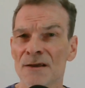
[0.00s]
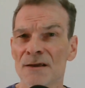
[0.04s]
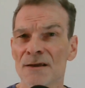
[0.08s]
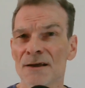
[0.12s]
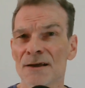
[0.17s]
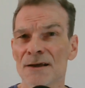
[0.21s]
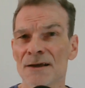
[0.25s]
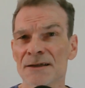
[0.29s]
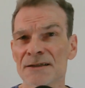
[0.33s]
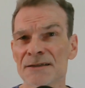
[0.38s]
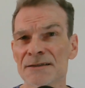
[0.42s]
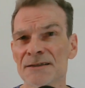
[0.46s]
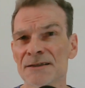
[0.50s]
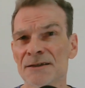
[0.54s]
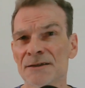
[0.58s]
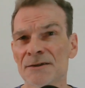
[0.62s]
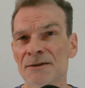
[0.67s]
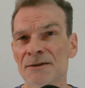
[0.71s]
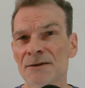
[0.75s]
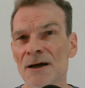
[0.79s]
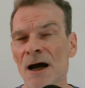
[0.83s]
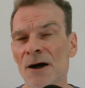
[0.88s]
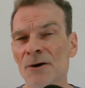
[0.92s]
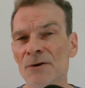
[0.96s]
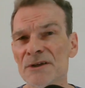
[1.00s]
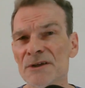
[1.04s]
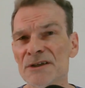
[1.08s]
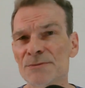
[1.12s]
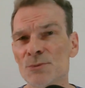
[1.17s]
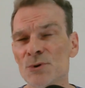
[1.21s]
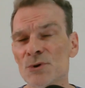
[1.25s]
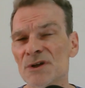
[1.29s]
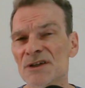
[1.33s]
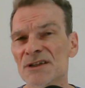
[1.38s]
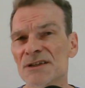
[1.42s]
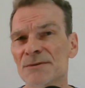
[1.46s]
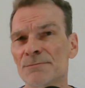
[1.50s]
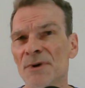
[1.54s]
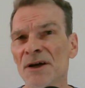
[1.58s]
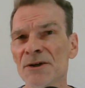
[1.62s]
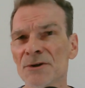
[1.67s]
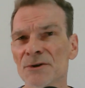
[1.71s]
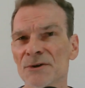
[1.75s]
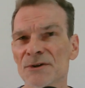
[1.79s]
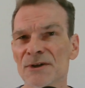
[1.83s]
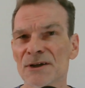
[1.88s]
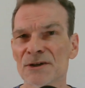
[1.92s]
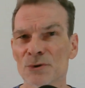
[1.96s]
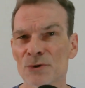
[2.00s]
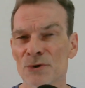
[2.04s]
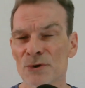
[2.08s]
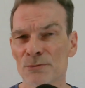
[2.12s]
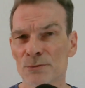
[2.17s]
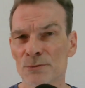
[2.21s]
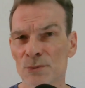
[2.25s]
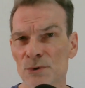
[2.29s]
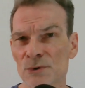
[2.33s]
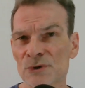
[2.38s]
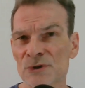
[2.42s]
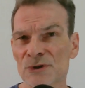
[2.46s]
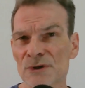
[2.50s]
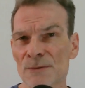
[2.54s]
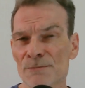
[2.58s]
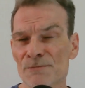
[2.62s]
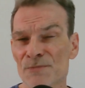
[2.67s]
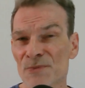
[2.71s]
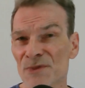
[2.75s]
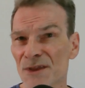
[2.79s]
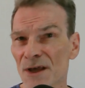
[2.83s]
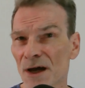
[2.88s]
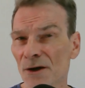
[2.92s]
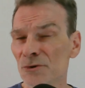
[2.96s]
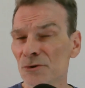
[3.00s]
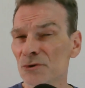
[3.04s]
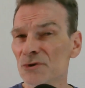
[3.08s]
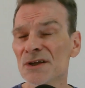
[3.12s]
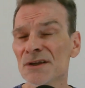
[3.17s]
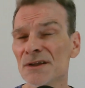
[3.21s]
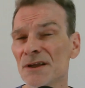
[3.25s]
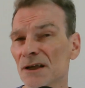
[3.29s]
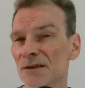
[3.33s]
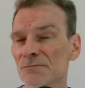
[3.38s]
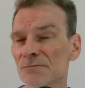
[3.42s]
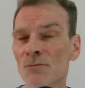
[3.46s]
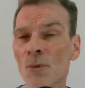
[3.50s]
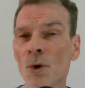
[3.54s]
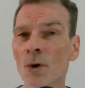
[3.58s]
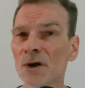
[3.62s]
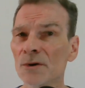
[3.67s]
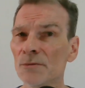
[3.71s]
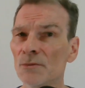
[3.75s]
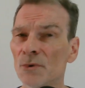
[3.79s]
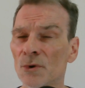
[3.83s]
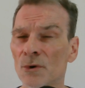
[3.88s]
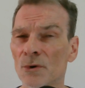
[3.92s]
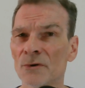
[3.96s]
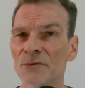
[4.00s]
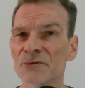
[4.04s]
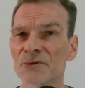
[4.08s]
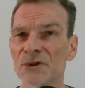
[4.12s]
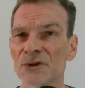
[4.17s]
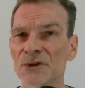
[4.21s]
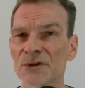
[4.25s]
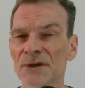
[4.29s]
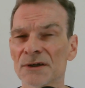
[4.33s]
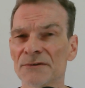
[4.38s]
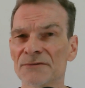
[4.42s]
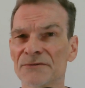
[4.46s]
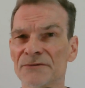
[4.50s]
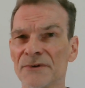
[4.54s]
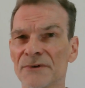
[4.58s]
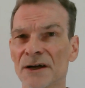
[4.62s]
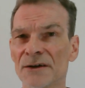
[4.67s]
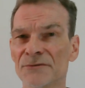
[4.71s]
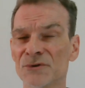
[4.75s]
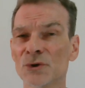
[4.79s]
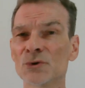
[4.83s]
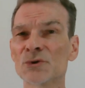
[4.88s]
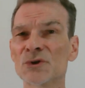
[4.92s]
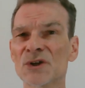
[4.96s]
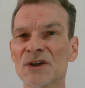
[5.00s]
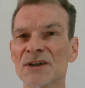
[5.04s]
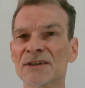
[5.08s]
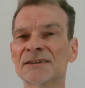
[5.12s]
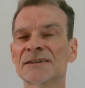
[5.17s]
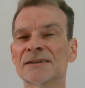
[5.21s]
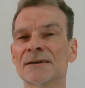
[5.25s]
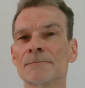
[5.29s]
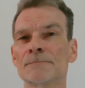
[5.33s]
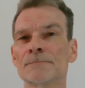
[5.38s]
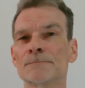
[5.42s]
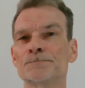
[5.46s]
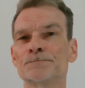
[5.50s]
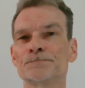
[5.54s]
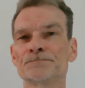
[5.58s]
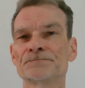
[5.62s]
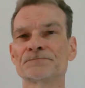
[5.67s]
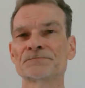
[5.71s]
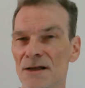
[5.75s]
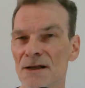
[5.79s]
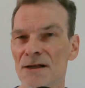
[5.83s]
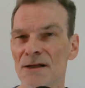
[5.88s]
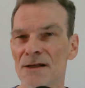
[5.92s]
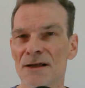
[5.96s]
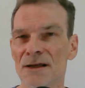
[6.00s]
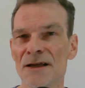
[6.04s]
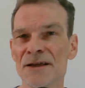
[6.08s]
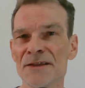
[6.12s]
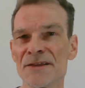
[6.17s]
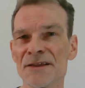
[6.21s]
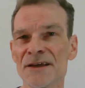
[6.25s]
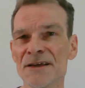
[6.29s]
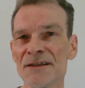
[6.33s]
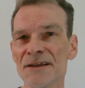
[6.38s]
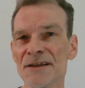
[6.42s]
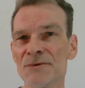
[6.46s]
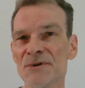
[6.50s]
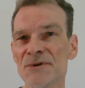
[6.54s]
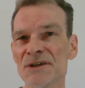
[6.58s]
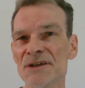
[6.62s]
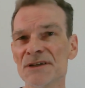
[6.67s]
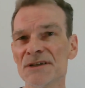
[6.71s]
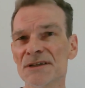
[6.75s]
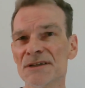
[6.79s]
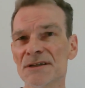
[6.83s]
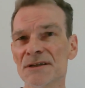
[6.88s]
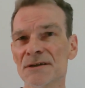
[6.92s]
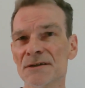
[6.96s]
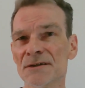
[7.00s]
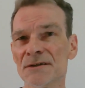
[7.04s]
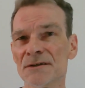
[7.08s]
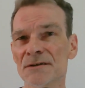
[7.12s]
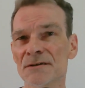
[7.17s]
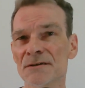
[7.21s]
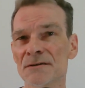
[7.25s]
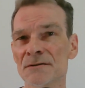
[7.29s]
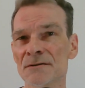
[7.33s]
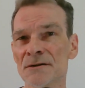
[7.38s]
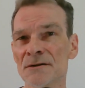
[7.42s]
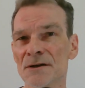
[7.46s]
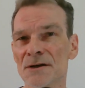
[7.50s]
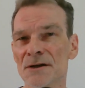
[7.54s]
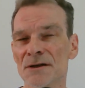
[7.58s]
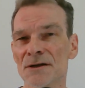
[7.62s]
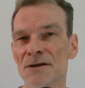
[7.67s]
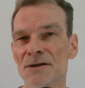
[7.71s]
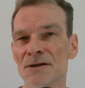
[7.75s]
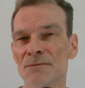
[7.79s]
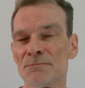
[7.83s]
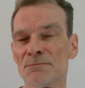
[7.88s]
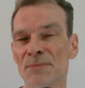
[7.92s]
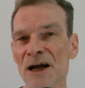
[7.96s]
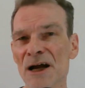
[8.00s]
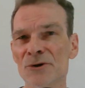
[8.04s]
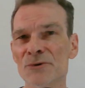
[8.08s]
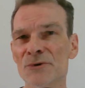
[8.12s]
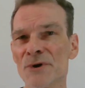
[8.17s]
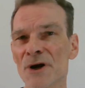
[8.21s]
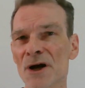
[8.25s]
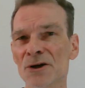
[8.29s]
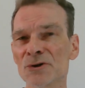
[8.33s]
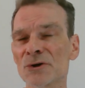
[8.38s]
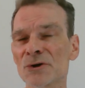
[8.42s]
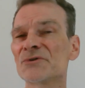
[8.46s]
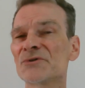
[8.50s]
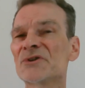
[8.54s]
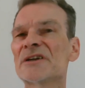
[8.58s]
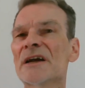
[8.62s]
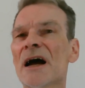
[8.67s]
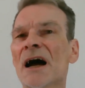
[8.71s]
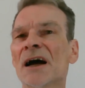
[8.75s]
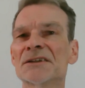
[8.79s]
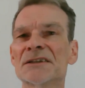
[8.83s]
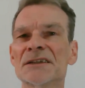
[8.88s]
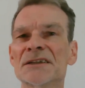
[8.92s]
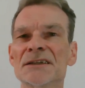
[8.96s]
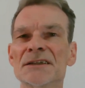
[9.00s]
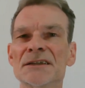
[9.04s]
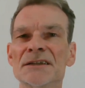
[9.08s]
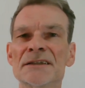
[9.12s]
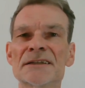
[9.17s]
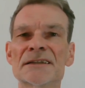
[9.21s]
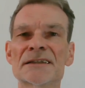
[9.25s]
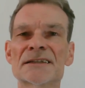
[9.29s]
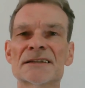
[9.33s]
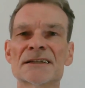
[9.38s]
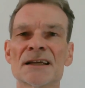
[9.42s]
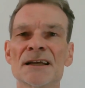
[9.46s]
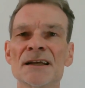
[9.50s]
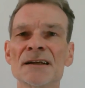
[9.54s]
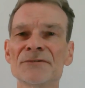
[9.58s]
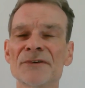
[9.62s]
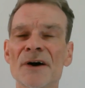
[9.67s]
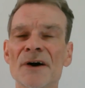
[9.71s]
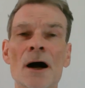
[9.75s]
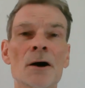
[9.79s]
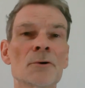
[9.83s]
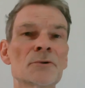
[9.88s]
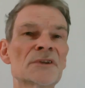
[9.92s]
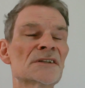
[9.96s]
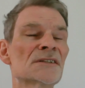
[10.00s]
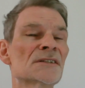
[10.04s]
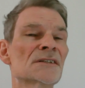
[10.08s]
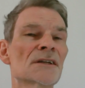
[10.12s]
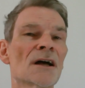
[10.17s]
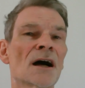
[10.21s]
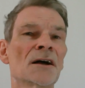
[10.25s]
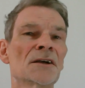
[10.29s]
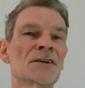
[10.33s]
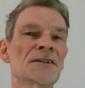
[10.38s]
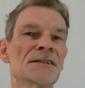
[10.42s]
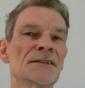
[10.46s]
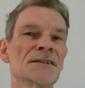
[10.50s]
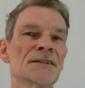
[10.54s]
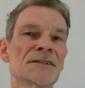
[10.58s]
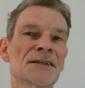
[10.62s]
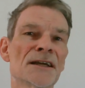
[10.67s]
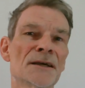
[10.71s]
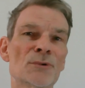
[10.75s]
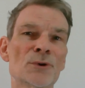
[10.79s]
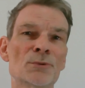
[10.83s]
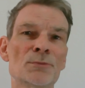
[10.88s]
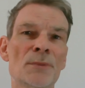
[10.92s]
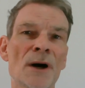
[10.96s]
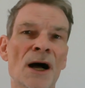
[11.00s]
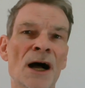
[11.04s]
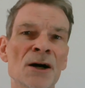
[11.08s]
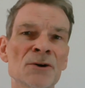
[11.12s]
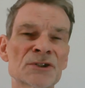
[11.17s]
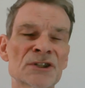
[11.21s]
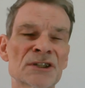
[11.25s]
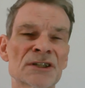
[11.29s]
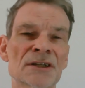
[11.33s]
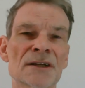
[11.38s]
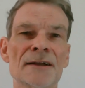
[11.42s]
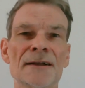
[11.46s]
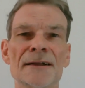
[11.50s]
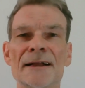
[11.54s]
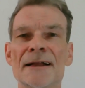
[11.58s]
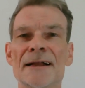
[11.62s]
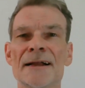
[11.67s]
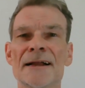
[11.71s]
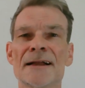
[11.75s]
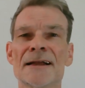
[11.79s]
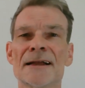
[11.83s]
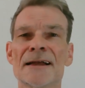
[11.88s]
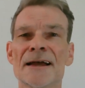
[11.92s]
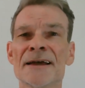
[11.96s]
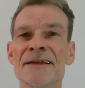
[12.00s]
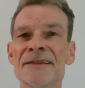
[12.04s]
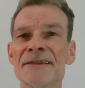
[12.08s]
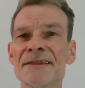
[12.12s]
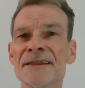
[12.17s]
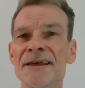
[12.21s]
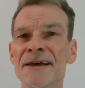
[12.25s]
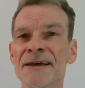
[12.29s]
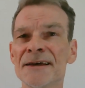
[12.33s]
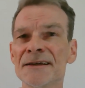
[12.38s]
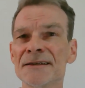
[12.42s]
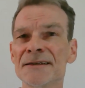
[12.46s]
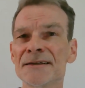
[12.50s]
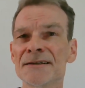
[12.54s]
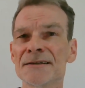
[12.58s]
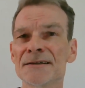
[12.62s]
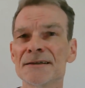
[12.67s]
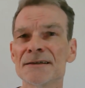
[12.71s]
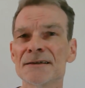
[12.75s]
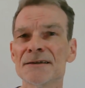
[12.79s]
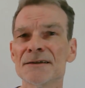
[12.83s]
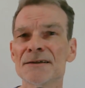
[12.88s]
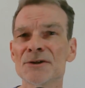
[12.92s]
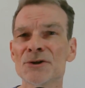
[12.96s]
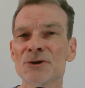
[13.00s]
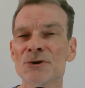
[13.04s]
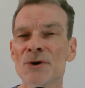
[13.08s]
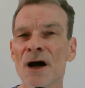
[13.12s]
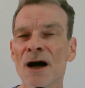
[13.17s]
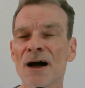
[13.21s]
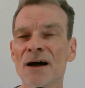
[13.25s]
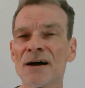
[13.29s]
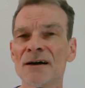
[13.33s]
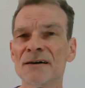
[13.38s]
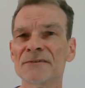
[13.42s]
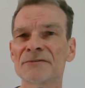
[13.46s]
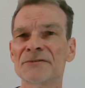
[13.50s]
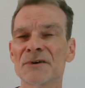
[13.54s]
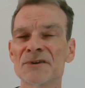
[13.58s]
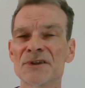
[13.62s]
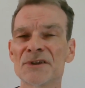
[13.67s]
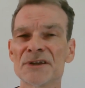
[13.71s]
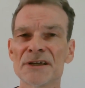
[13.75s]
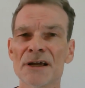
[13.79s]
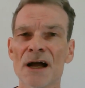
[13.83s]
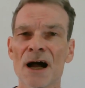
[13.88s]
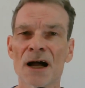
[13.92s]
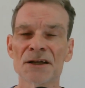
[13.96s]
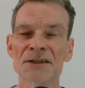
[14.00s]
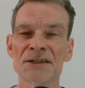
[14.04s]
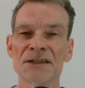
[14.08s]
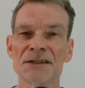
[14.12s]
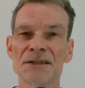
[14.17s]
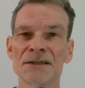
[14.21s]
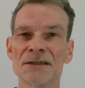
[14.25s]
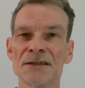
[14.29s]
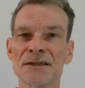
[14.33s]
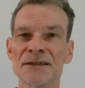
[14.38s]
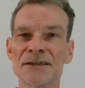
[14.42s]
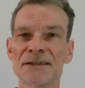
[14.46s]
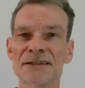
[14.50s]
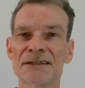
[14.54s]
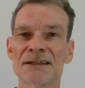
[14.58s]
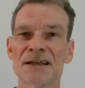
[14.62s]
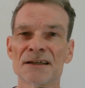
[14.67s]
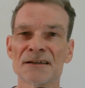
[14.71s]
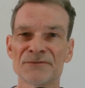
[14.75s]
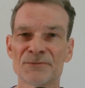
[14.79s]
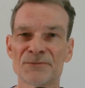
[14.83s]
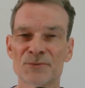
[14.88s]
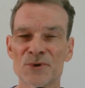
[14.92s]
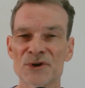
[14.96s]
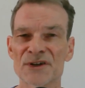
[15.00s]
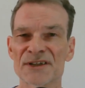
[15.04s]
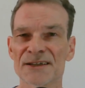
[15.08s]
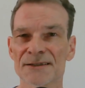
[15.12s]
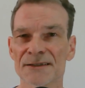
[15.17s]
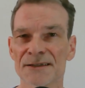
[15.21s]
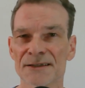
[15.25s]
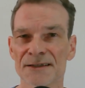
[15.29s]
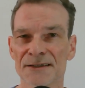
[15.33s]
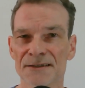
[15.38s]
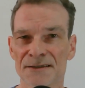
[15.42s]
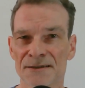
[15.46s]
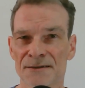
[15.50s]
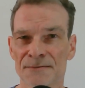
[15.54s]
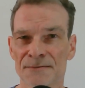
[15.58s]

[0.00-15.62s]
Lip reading: and how this book is better than other books. You see that more and more often, I've noticed. And then there is the background of the idea itself, how this idea came about, and then you have the idea itself presented,